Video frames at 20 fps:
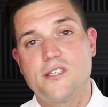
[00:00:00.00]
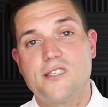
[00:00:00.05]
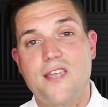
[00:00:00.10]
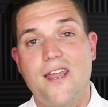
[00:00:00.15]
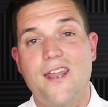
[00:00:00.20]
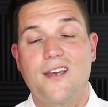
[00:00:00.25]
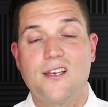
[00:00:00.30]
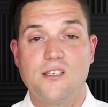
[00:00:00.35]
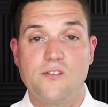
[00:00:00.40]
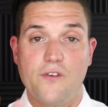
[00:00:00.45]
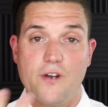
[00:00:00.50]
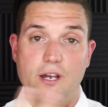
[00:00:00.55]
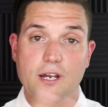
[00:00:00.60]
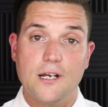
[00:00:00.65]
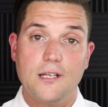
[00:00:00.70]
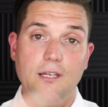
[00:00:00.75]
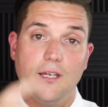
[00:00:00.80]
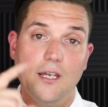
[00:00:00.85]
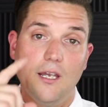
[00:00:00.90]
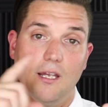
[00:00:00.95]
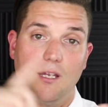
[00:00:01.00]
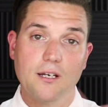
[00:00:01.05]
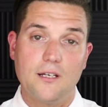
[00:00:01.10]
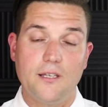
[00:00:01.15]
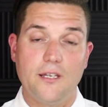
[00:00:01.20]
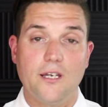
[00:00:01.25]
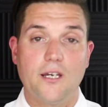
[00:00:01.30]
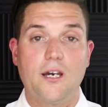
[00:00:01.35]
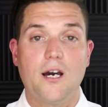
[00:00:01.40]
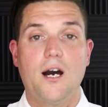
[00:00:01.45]
aesthetic is very clean,
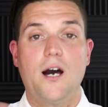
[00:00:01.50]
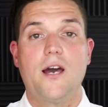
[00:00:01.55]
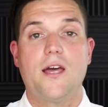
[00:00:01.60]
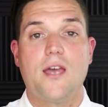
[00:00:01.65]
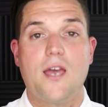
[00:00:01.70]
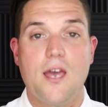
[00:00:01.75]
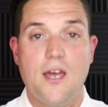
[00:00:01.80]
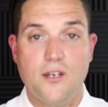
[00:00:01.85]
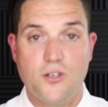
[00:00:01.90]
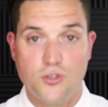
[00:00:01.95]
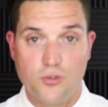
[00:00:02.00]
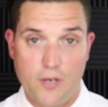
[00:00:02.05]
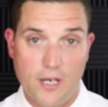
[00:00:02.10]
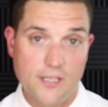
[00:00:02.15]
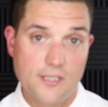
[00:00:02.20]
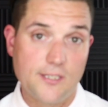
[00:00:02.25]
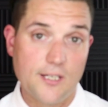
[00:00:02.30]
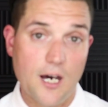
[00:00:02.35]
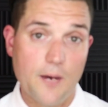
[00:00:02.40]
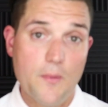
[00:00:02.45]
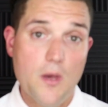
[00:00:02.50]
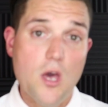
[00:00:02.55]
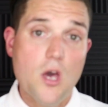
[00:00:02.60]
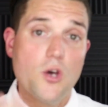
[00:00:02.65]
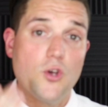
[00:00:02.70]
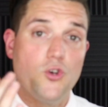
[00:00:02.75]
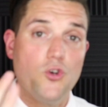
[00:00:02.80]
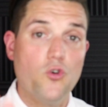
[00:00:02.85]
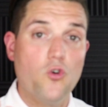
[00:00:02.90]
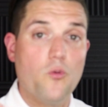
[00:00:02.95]
clean cut, and dressed up,
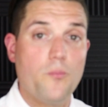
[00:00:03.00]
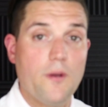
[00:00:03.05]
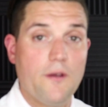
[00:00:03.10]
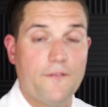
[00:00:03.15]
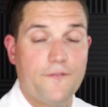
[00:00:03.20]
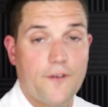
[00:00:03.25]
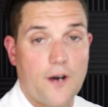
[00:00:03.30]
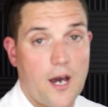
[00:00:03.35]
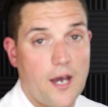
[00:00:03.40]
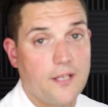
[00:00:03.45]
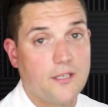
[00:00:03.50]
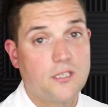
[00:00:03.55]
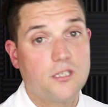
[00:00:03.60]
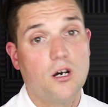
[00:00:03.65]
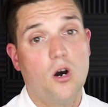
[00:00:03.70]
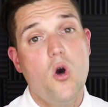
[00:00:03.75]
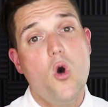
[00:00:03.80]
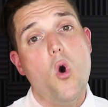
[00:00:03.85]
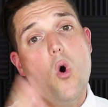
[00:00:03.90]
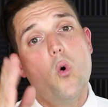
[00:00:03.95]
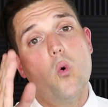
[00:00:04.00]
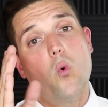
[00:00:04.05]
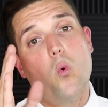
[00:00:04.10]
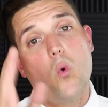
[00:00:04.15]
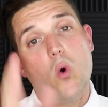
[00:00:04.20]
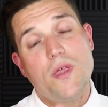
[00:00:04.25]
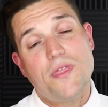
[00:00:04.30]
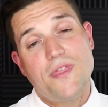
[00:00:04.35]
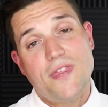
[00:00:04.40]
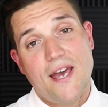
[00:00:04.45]
you will be fine. So
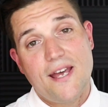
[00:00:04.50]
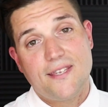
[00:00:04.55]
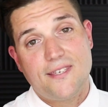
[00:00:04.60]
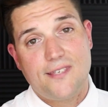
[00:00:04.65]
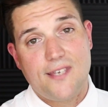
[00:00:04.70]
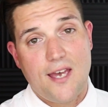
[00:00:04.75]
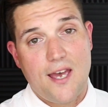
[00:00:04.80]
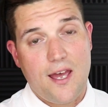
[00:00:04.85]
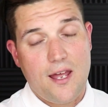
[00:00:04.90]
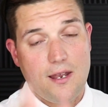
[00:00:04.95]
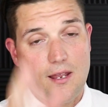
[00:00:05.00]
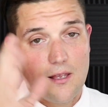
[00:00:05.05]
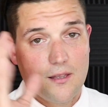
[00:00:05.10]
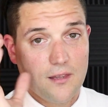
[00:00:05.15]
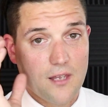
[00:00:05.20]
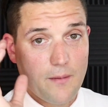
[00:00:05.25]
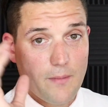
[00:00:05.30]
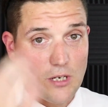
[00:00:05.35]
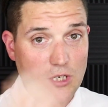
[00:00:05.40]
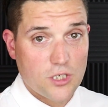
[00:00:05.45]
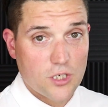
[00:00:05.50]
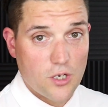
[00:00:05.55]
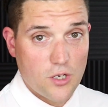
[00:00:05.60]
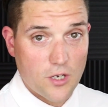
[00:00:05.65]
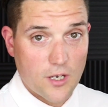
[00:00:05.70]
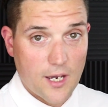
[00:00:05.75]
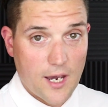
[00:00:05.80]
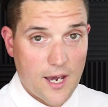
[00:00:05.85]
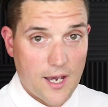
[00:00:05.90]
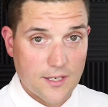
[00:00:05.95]
with that said, let me show
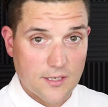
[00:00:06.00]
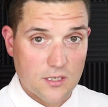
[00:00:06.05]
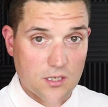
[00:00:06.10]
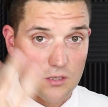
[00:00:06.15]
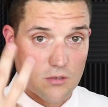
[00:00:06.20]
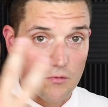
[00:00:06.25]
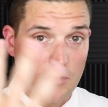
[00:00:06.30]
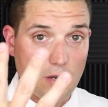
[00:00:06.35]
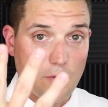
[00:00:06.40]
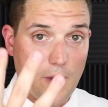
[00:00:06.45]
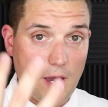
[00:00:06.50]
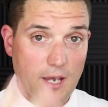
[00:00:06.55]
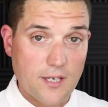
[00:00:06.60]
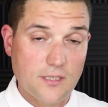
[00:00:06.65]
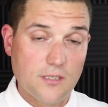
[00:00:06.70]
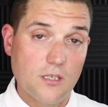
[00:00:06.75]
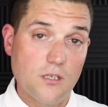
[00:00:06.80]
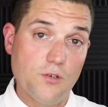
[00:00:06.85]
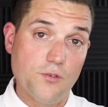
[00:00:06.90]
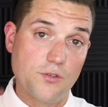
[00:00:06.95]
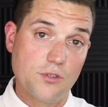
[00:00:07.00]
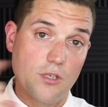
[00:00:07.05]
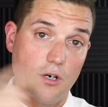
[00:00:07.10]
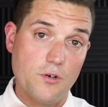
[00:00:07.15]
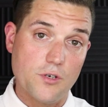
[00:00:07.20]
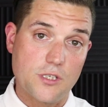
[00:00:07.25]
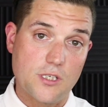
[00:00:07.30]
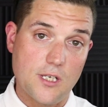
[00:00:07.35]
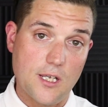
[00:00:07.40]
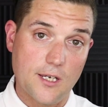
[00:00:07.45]
you guys three ways to use
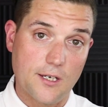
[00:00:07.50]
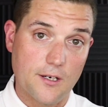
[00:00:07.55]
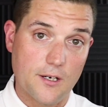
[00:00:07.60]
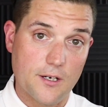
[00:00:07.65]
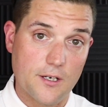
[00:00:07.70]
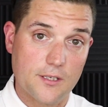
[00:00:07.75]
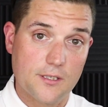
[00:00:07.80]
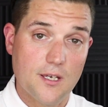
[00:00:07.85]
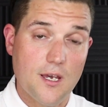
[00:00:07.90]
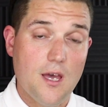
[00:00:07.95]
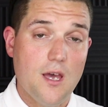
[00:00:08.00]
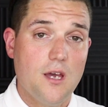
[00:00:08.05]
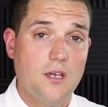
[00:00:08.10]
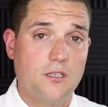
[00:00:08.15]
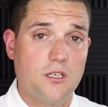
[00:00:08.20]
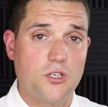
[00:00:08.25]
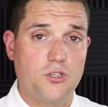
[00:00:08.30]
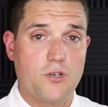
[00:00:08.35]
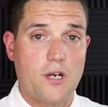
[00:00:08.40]
those sneakers to